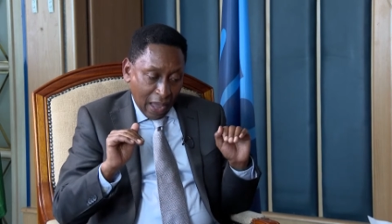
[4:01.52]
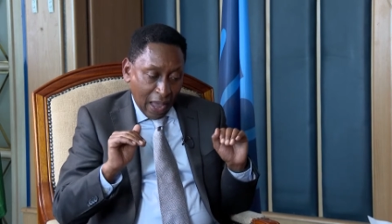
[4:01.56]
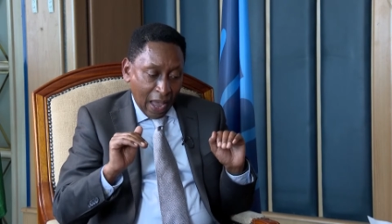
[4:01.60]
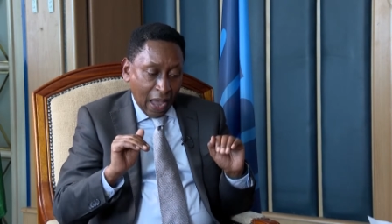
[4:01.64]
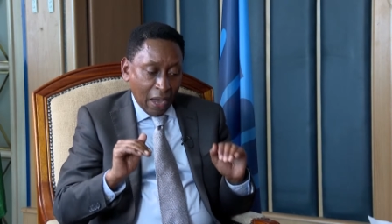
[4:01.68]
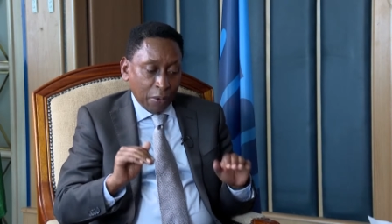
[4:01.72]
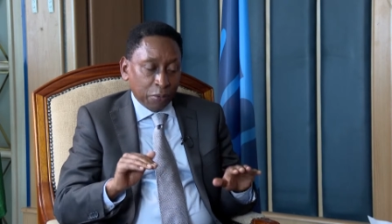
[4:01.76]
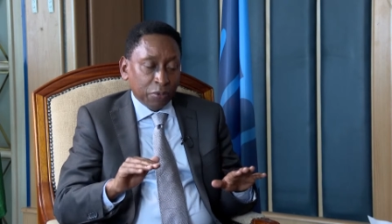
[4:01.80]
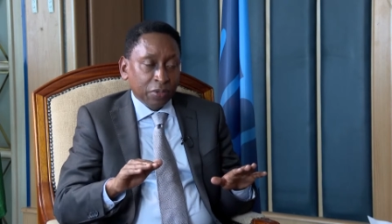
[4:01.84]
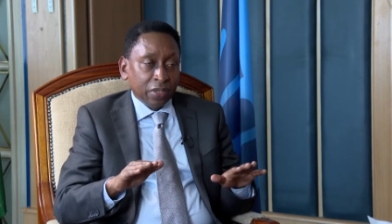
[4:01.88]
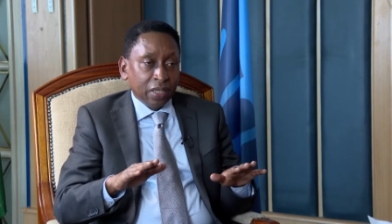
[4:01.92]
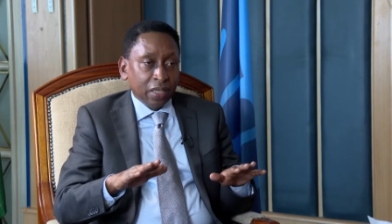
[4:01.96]

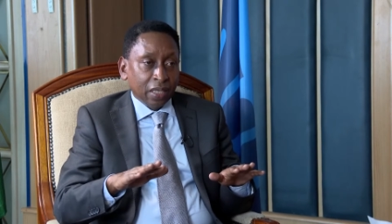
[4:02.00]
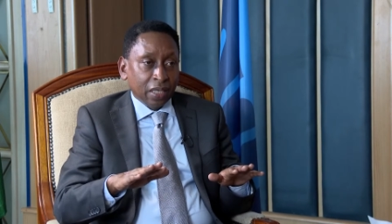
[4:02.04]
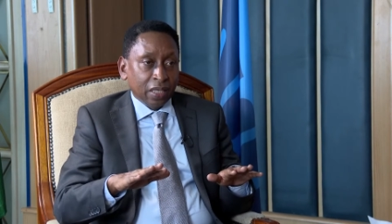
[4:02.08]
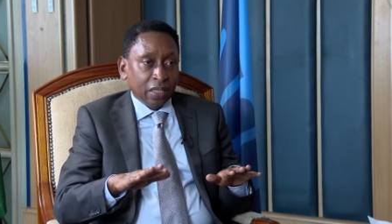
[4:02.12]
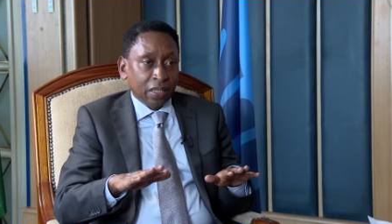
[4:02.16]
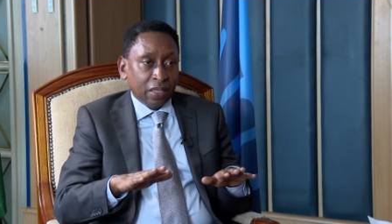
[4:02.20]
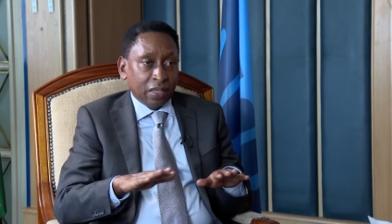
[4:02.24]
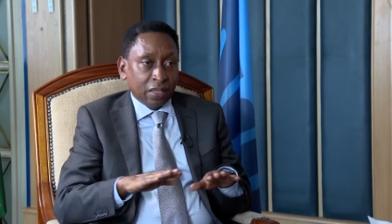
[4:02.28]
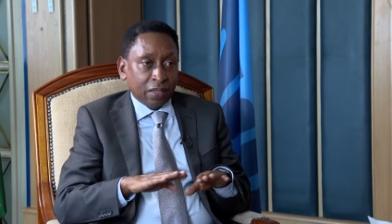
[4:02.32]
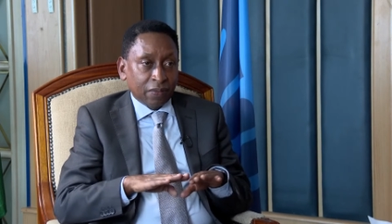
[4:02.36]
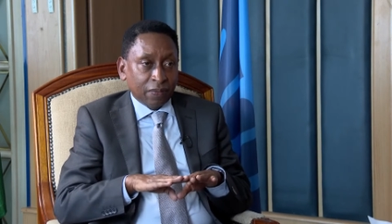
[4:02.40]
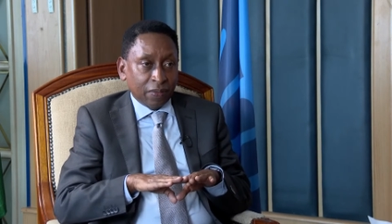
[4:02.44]
I would
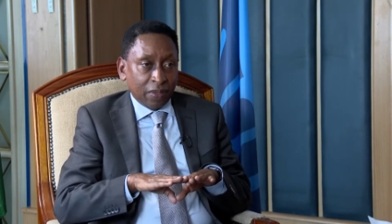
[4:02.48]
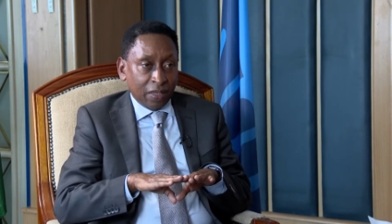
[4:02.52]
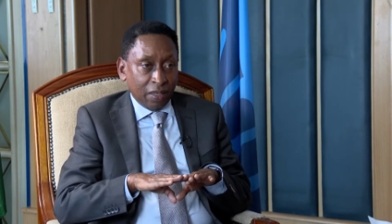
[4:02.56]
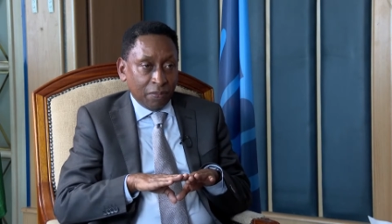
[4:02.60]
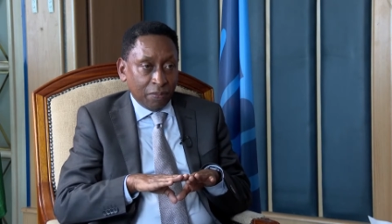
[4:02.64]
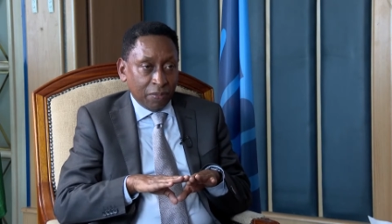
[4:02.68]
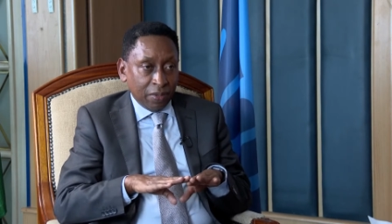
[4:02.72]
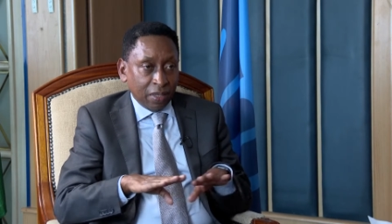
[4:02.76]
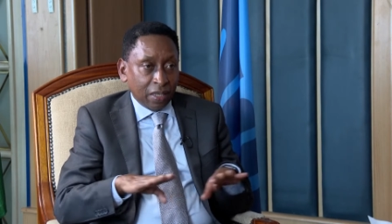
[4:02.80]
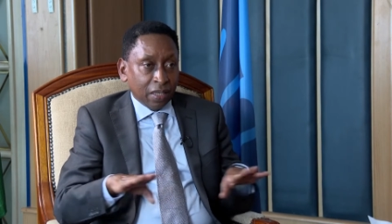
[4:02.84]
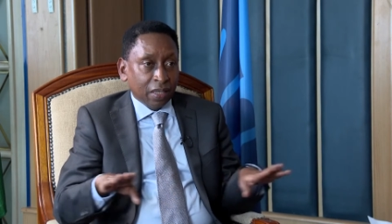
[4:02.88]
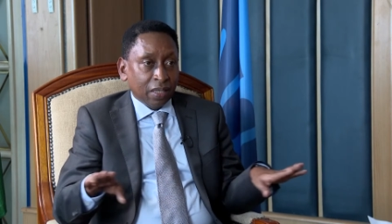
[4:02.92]
urge
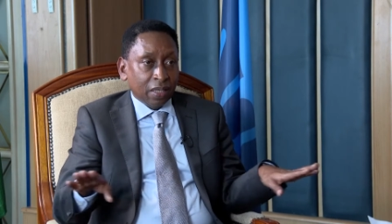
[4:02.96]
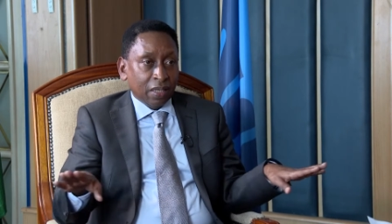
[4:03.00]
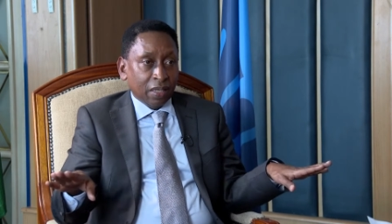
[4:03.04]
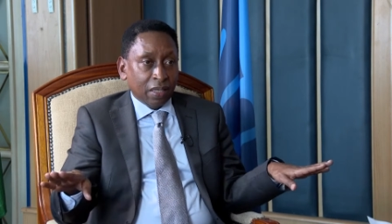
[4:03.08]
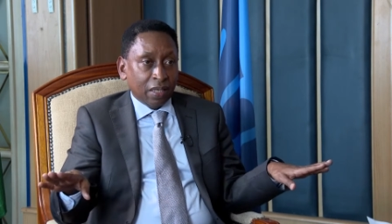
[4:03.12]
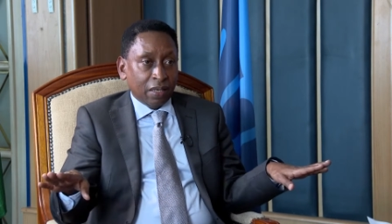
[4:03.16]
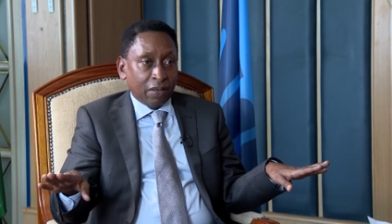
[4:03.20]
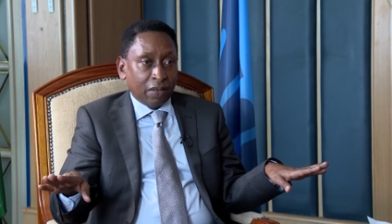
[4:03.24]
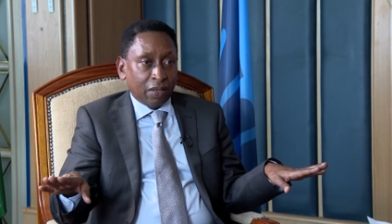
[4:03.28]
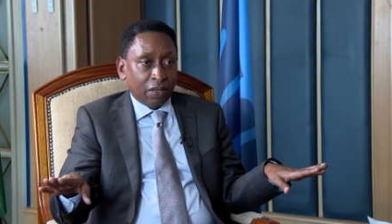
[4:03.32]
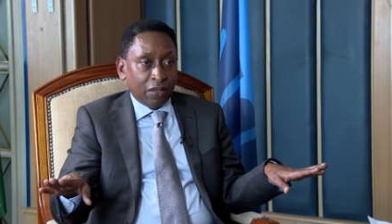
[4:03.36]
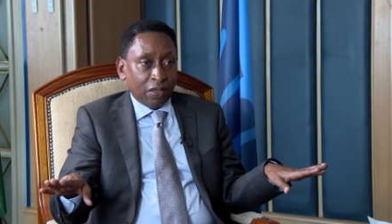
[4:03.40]
immediately
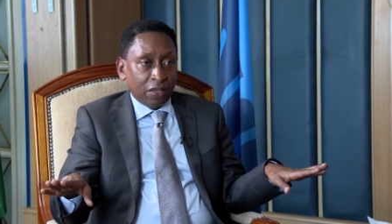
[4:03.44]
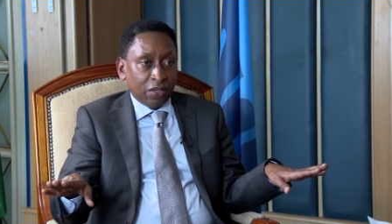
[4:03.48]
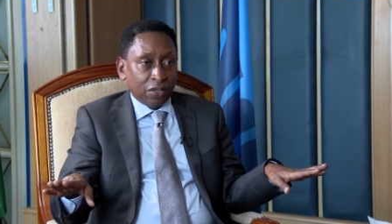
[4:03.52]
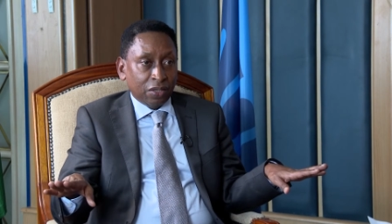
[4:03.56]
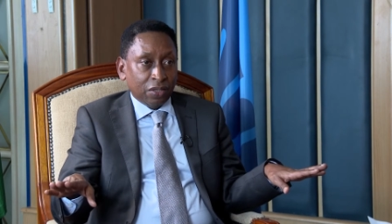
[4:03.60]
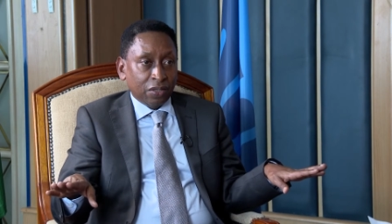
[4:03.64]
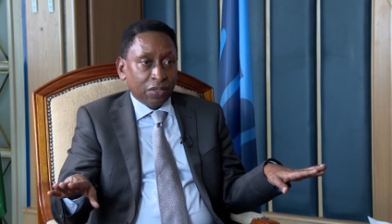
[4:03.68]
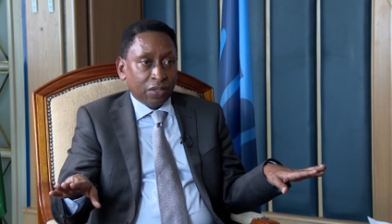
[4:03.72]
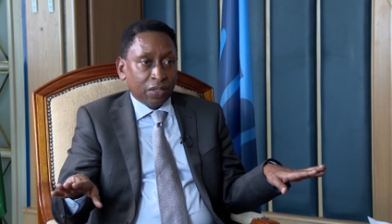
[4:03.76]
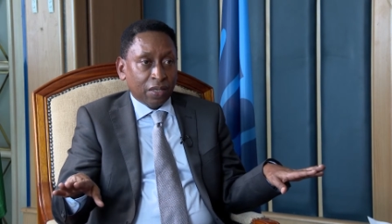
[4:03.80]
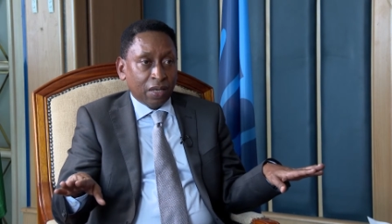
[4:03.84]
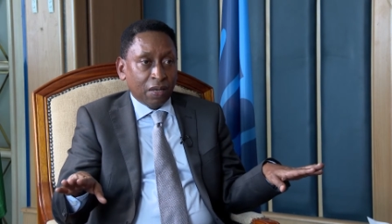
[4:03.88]
the
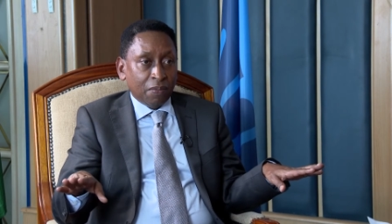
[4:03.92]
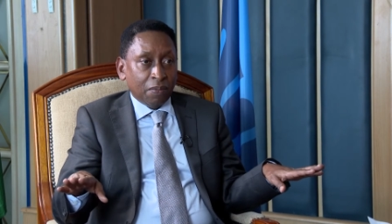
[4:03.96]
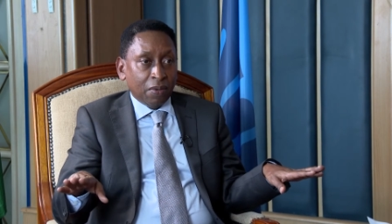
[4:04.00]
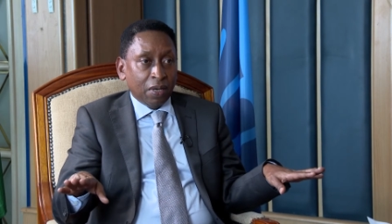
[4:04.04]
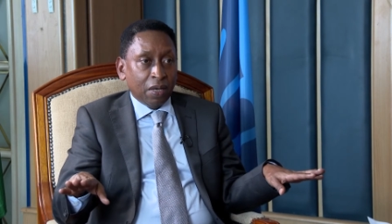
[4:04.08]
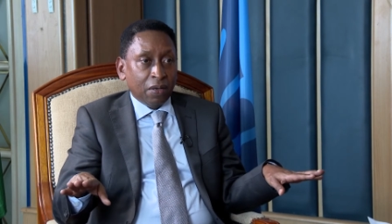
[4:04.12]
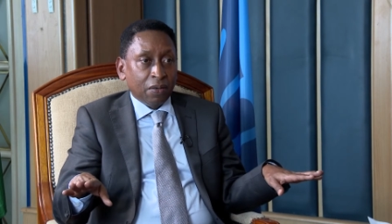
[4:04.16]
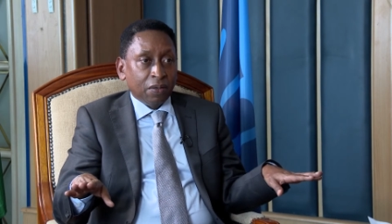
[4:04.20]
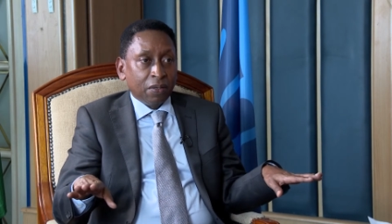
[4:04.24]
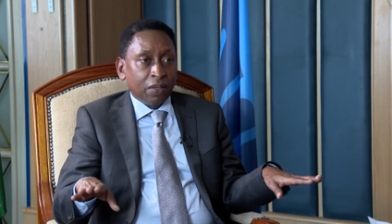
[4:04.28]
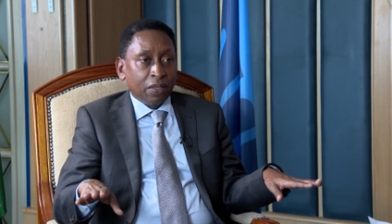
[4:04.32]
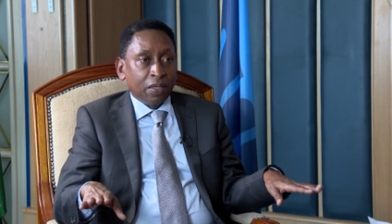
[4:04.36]
regulations come
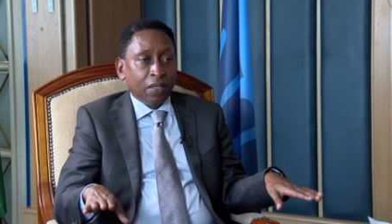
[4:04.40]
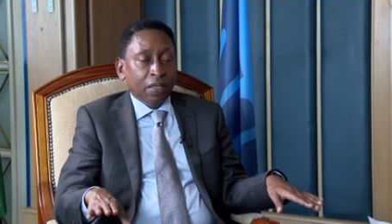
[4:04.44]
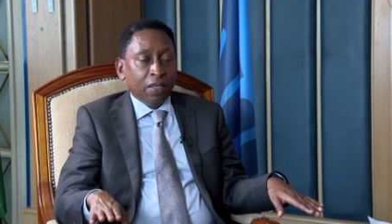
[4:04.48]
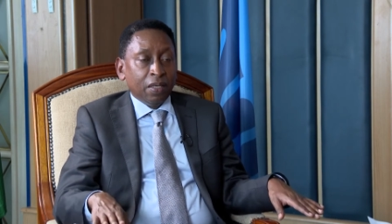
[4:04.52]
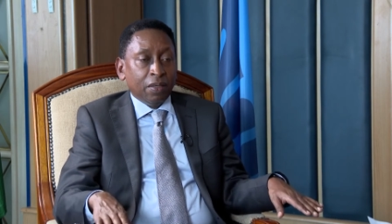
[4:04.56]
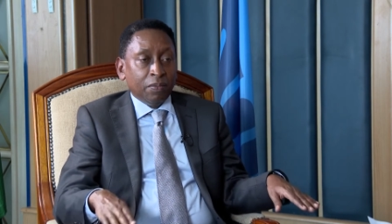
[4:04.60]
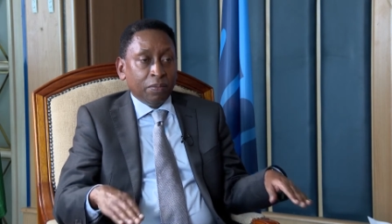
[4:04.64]
out,